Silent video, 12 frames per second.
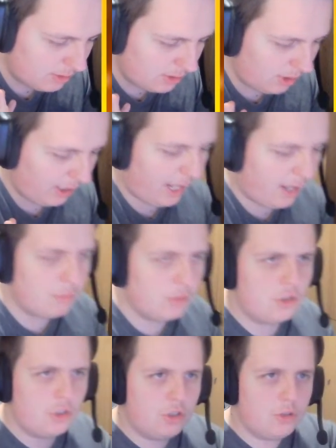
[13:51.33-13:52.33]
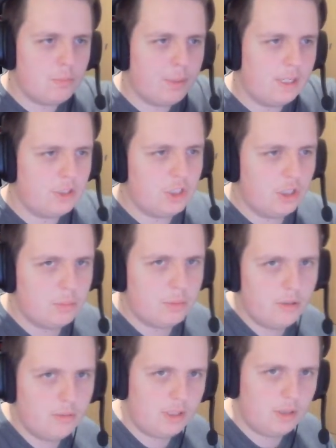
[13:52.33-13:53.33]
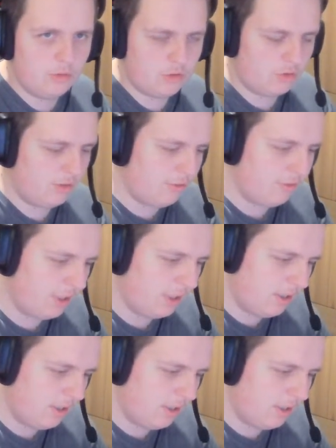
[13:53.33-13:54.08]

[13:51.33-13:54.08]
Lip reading: how much pressure you'd put when you were drawing the fur.